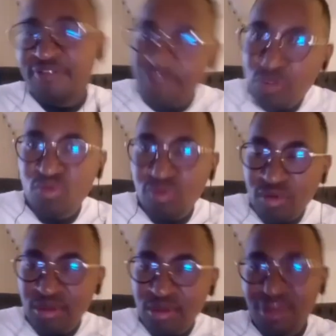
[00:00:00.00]
a
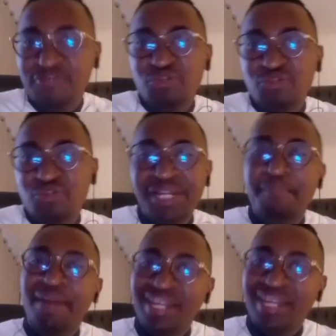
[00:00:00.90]
few if you
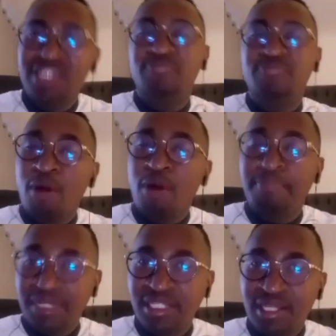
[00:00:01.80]
really manage it
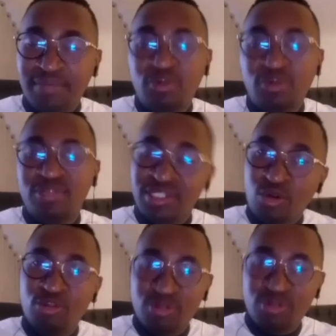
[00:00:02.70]
properly because
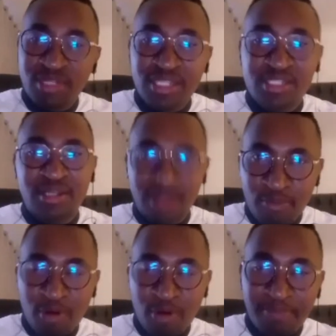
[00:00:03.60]
it also needs
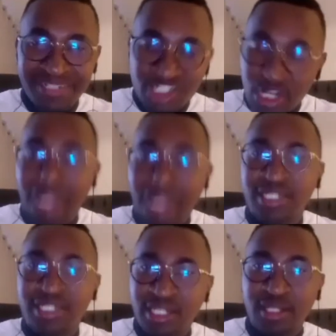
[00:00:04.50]
proper
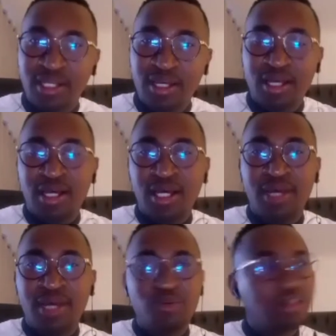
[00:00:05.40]
structure
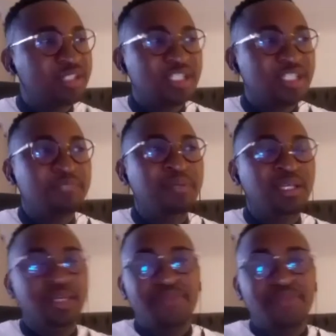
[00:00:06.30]
uh, not just
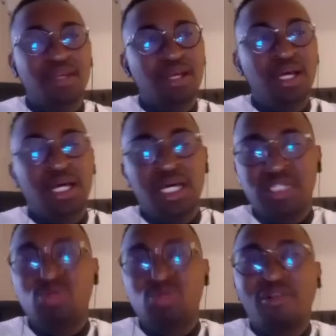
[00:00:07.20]
be
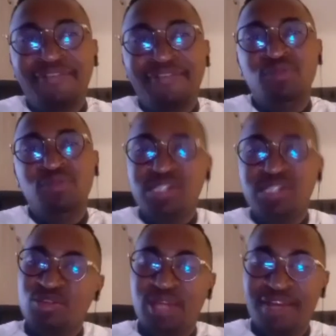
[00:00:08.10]
uh, a stokvel which
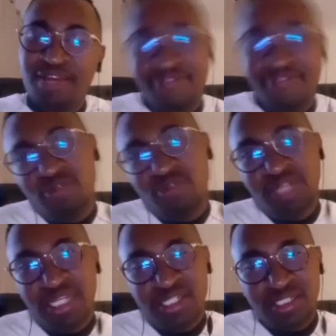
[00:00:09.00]
does not have
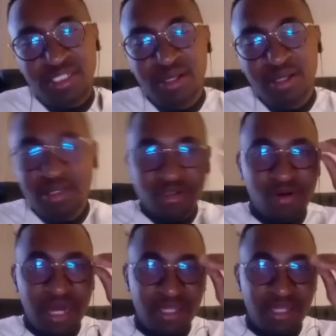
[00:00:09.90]
foundation
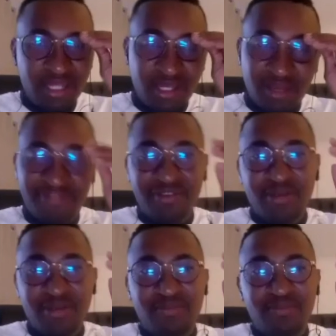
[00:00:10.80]
so i think
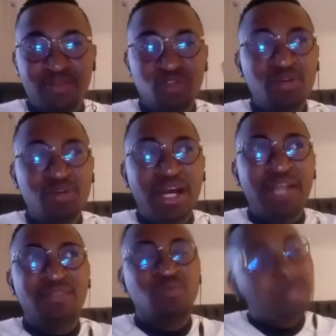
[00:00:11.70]
if you
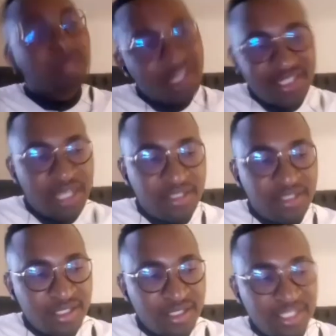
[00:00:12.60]
guys want to
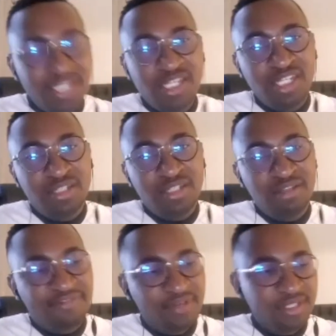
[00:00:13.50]
start this
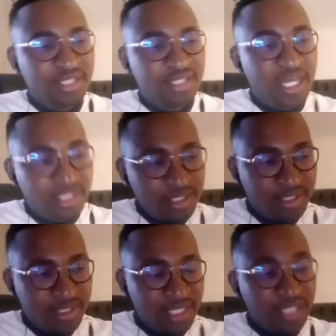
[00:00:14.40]
initiative start
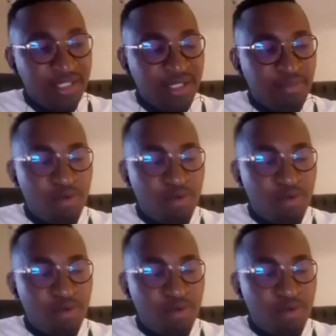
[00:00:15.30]
it start it